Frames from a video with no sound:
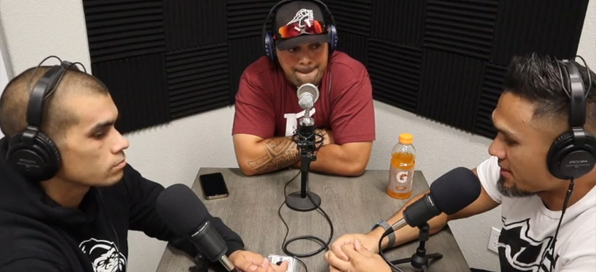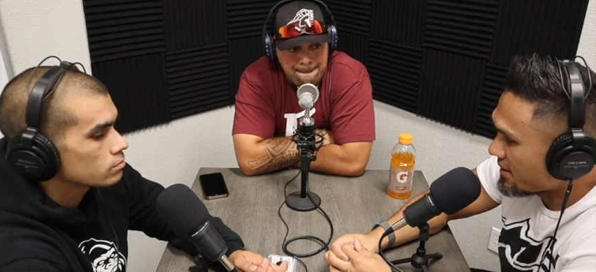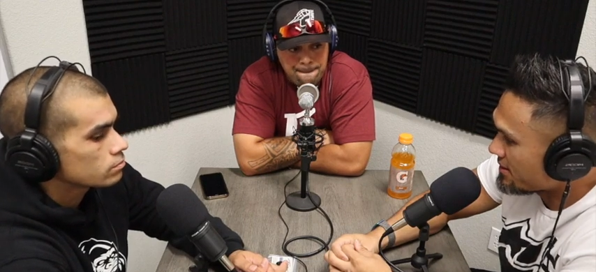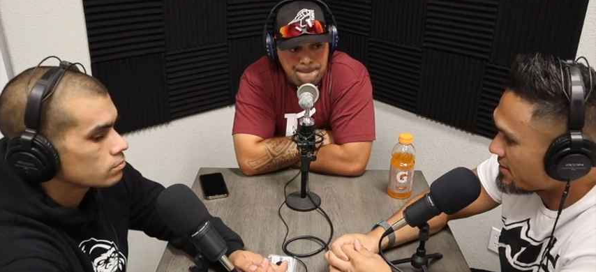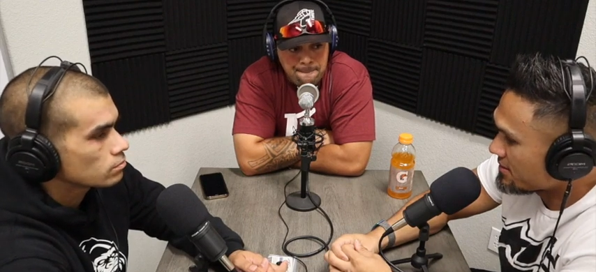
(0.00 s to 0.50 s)

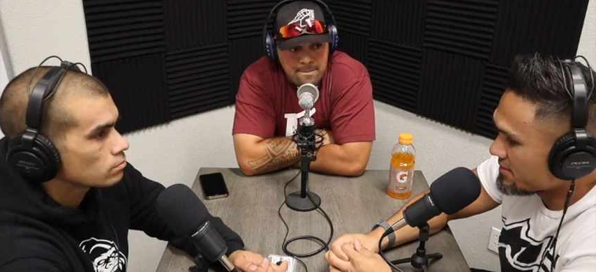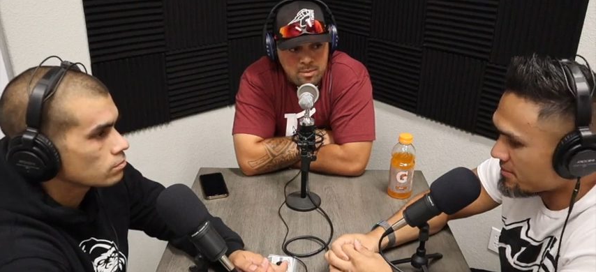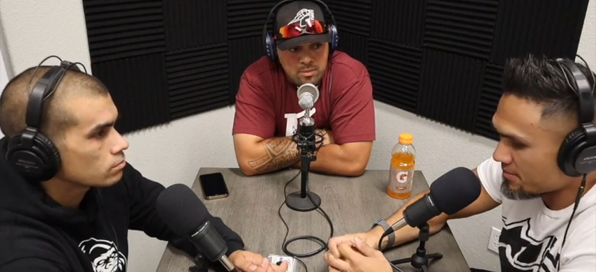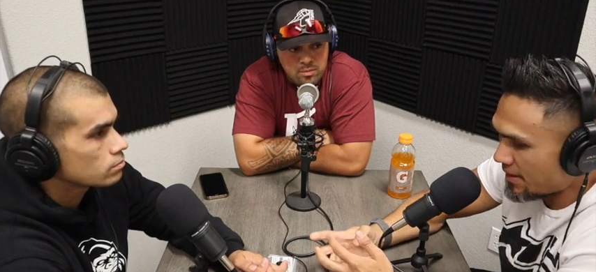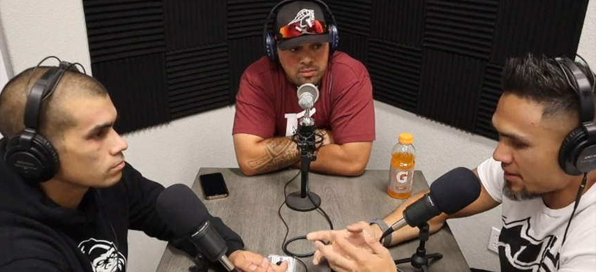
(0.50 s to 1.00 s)
Speaker 1: like
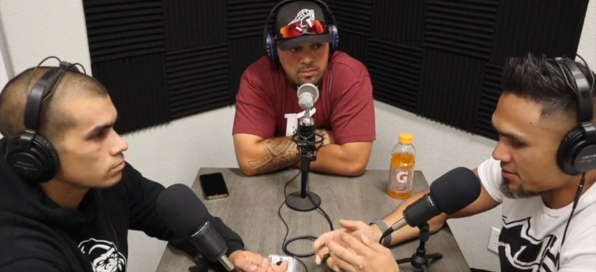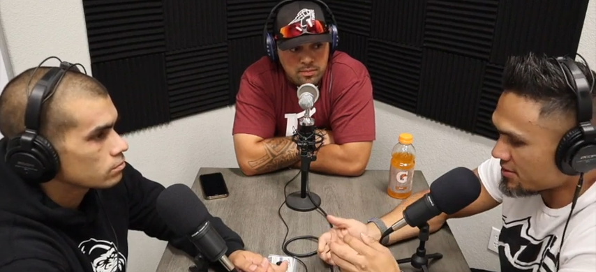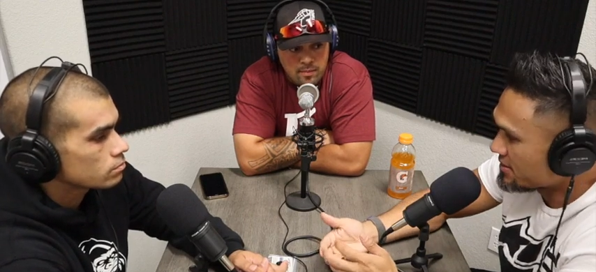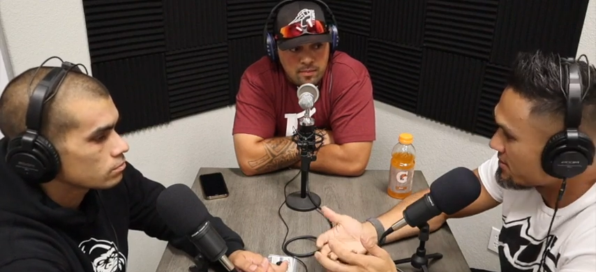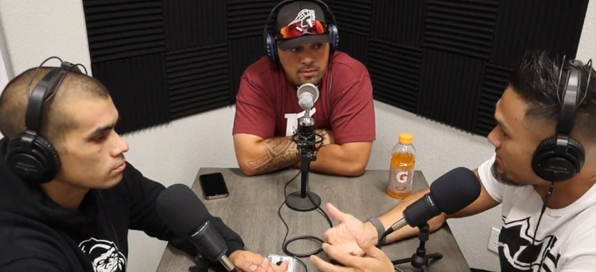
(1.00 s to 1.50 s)
back
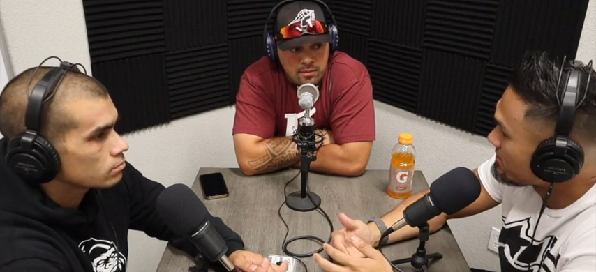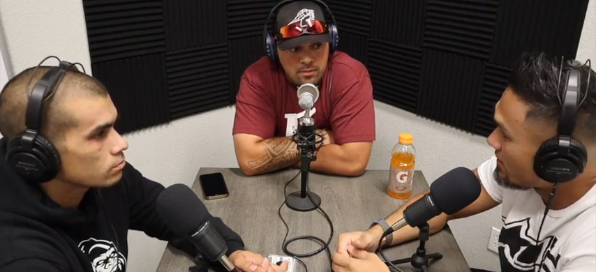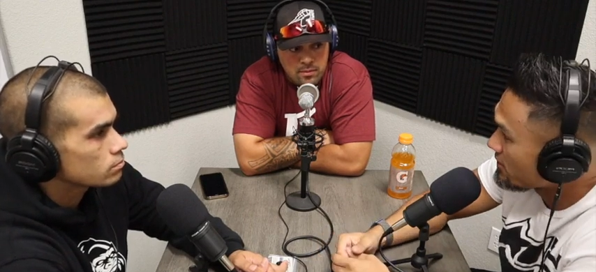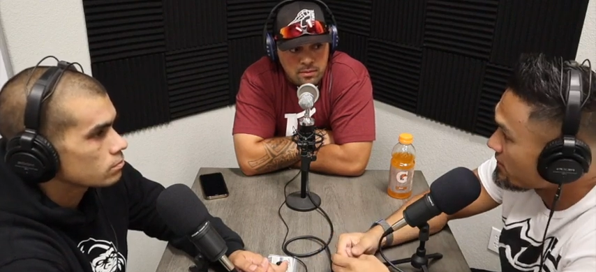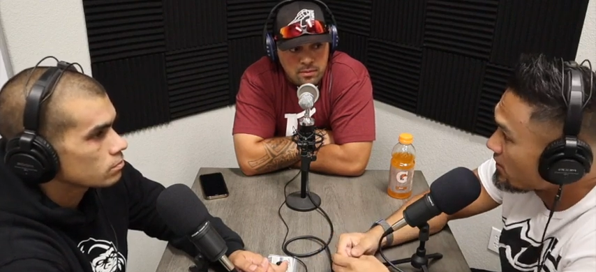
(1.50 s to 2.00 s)
to
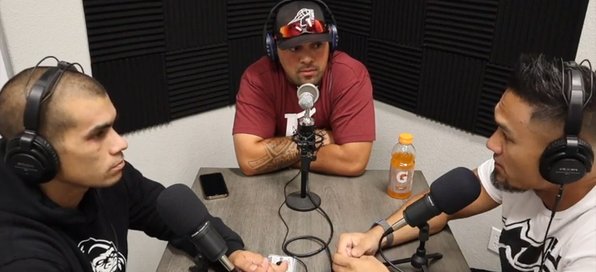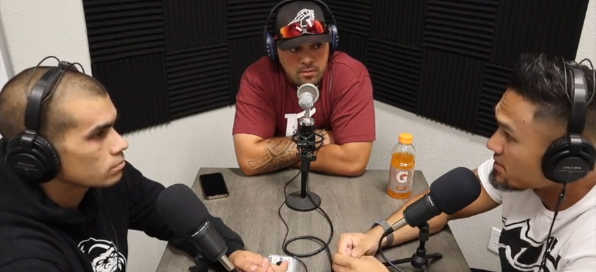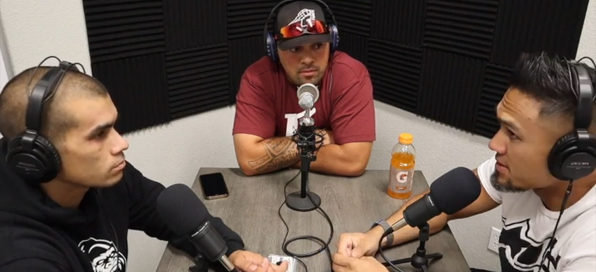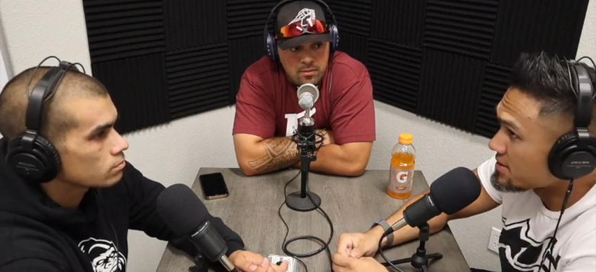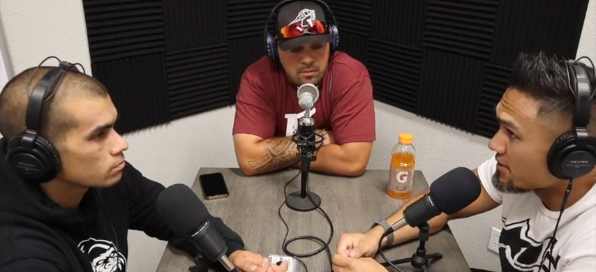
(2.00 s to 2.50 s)
our
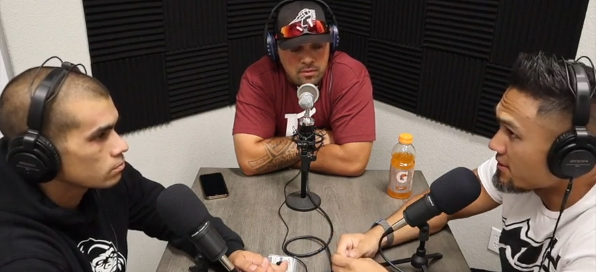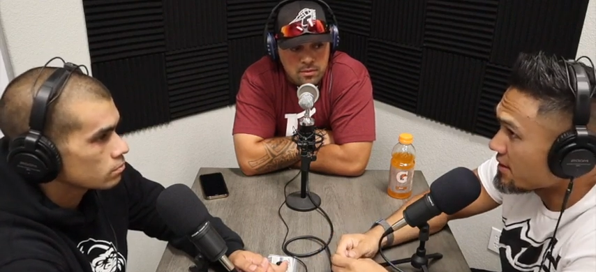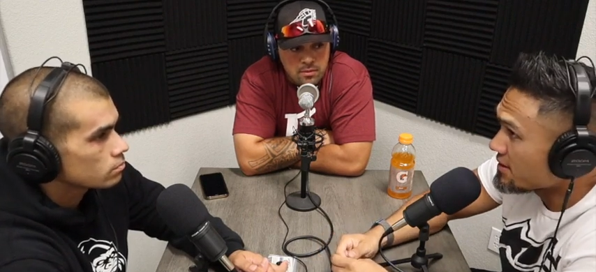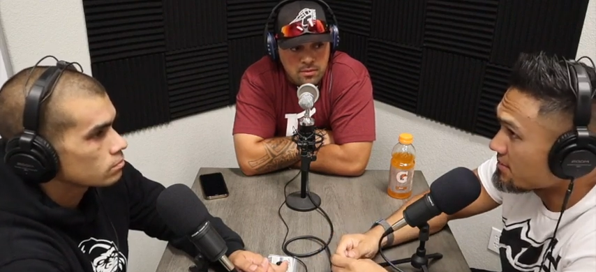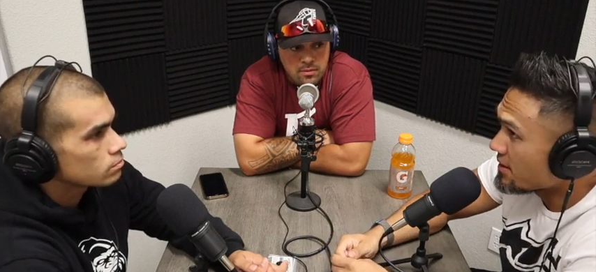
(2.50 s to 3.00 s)
phones and stuff
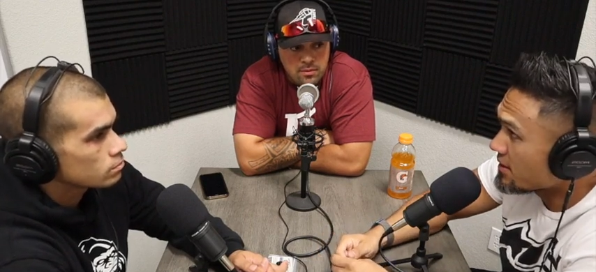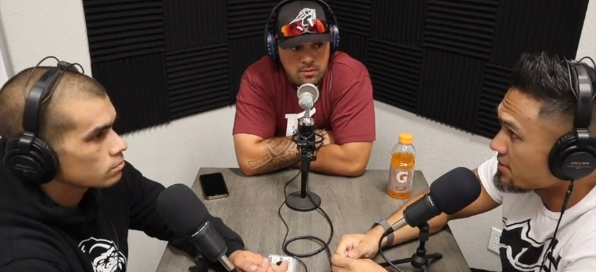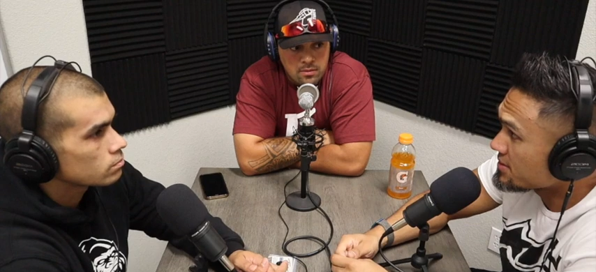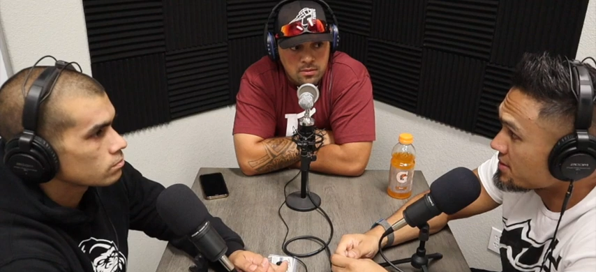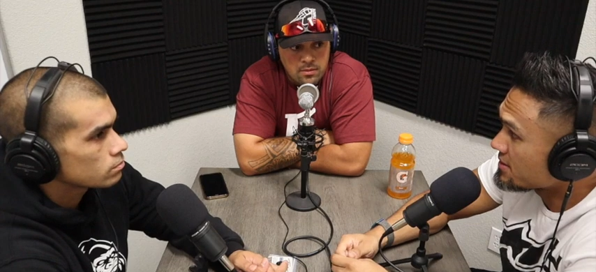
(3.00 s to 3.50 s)
like
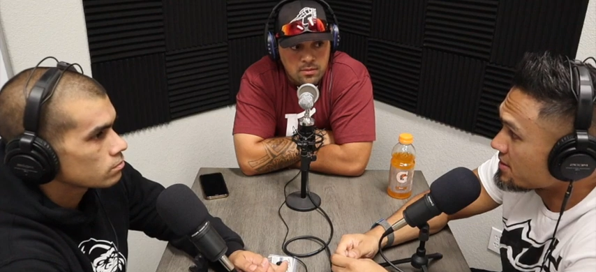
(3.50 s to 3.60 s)
comparison